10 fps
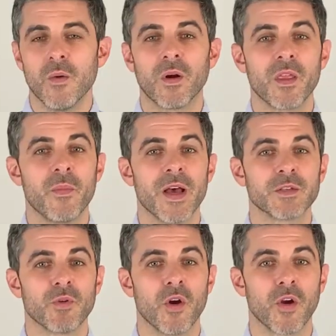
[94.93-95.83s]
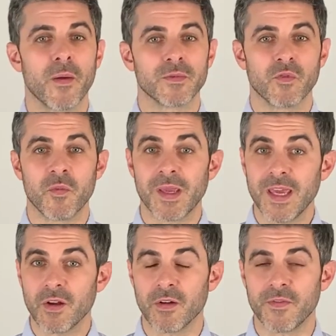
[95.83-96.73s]
One of the best programs for
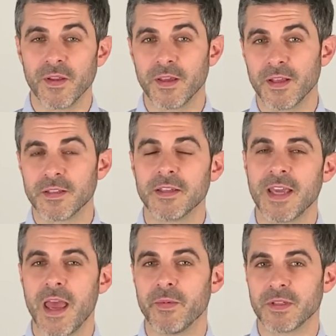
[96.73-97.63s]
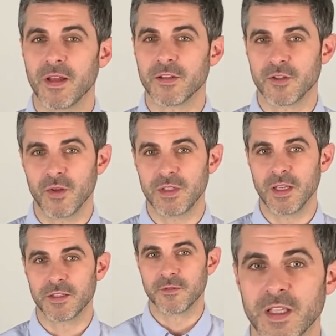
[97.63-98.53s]
beginner affiliates is Amazon
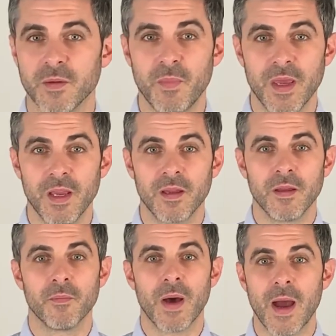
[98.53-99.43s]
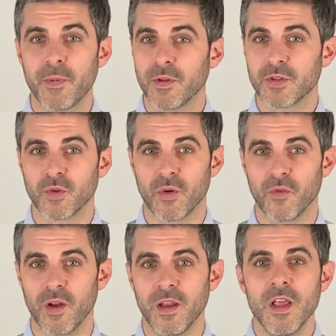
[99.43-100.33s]
Associates. It's a big, popular
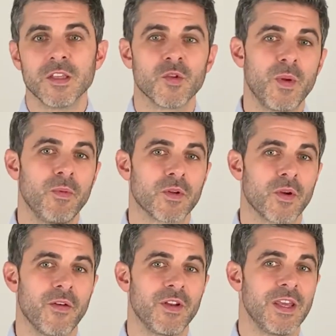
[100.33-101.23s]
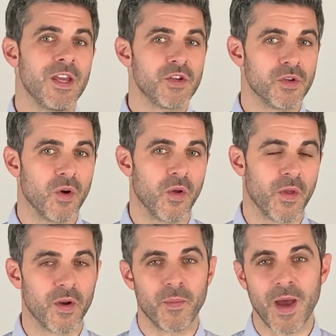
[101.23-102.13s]
storefront, so people don't have any issue going
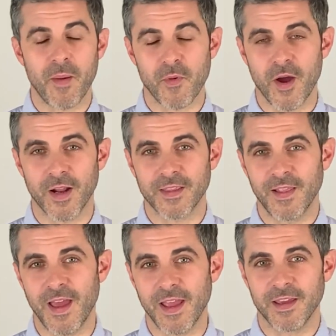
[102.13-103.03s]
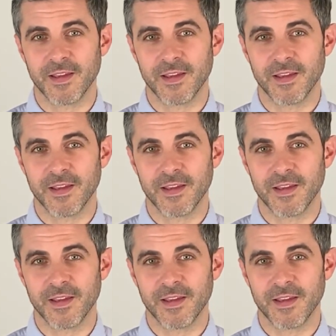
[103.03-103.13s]
there to buy a product they like.